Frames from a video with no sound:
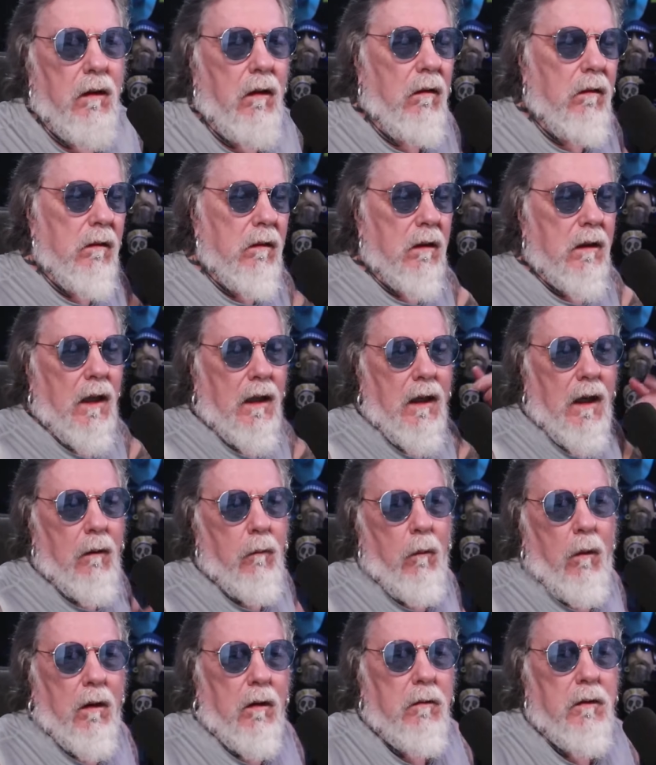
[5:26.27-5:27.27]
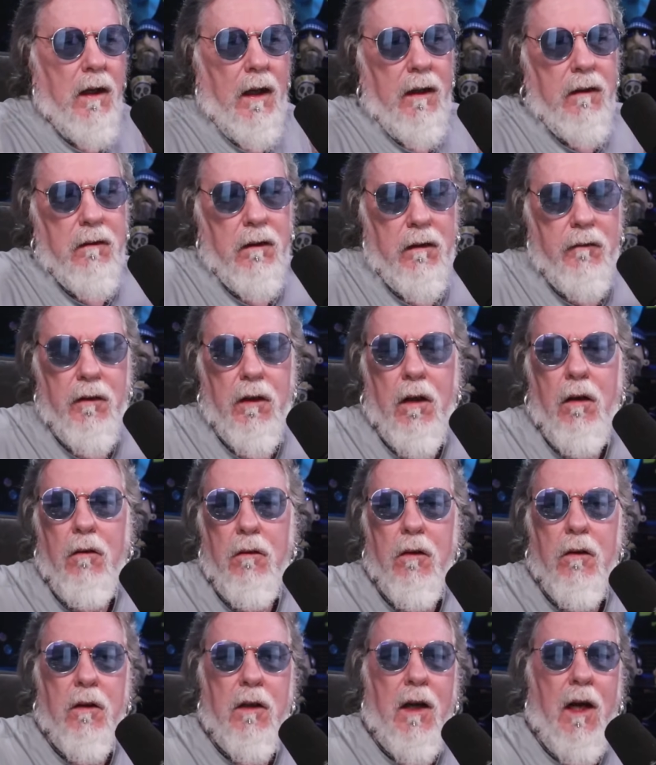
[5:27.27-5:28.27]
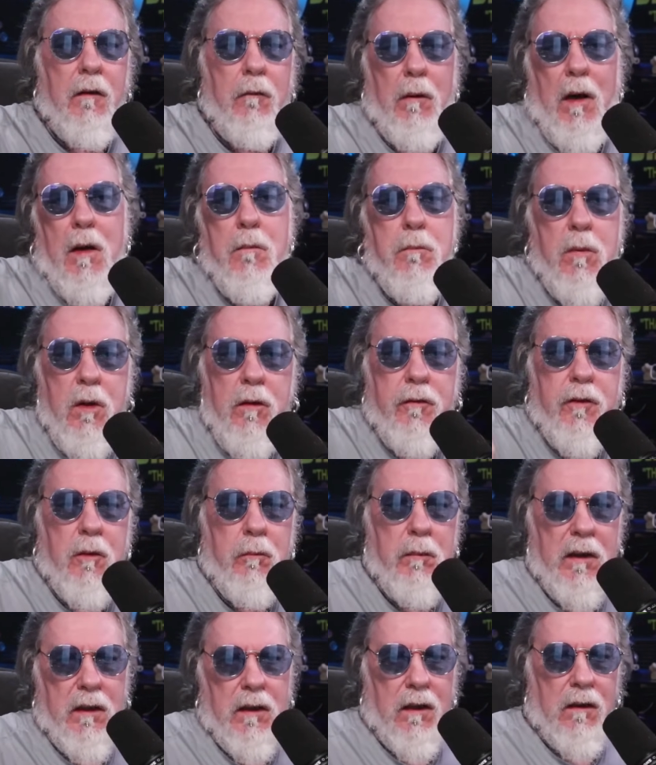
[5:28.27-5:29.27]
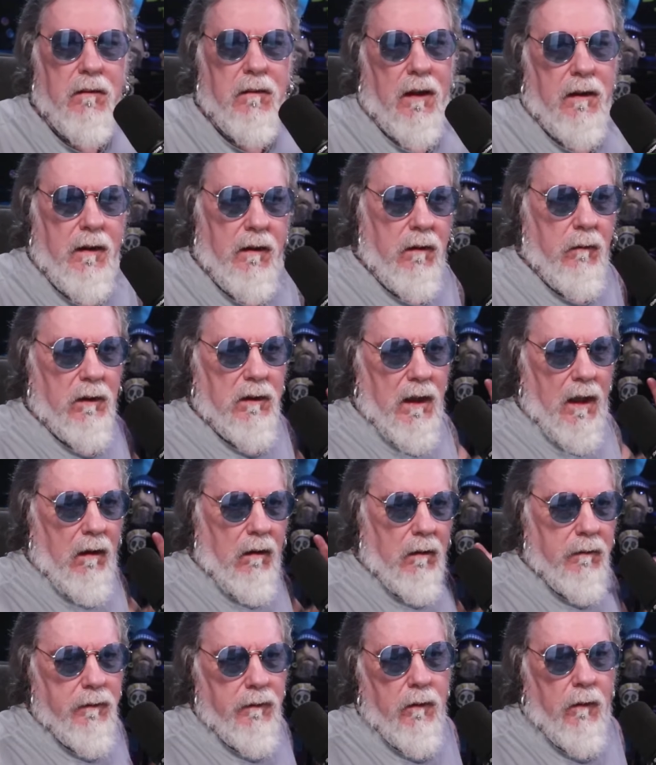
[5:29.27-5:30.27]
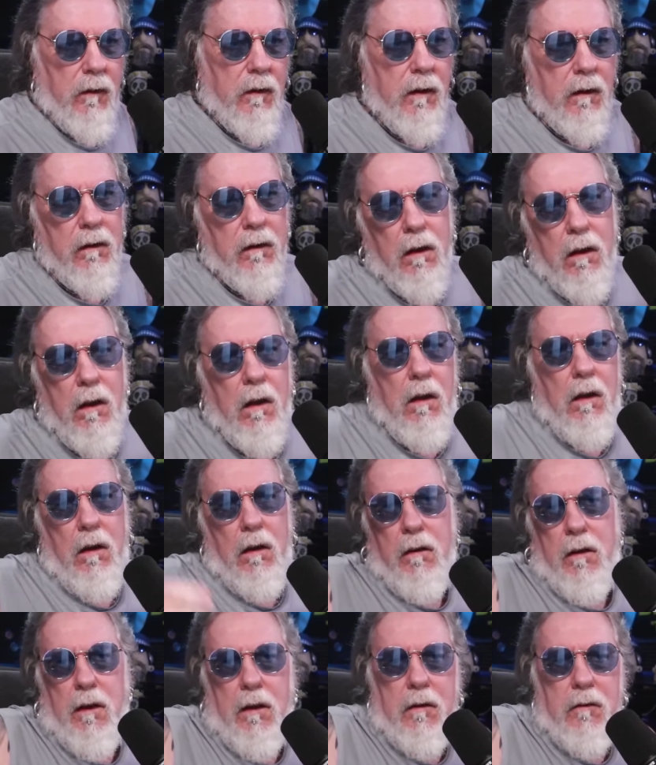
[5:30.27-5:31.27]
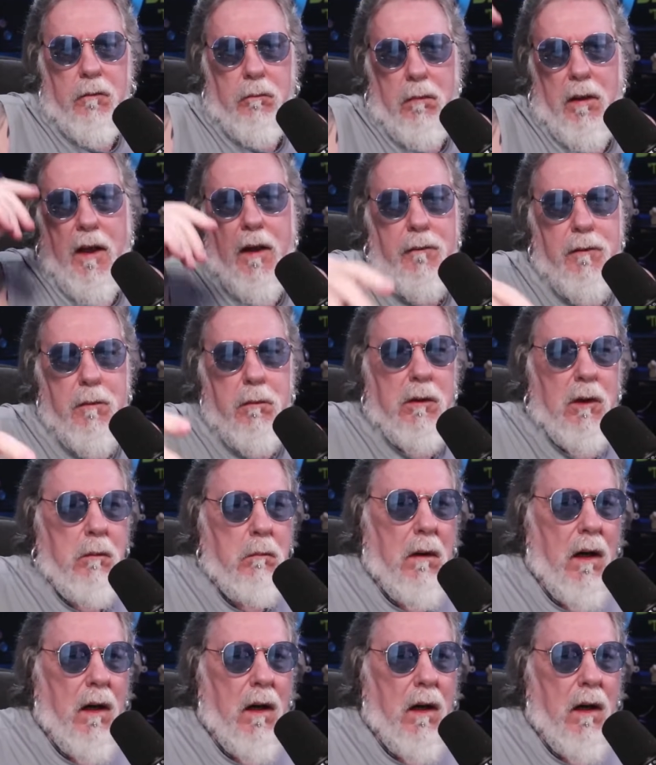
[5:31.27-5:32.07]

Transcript: Oh, look, I got water tanks delivered. Oh, look, I moved them because I didn't know what the hell I was doing, and there's Babe the Blue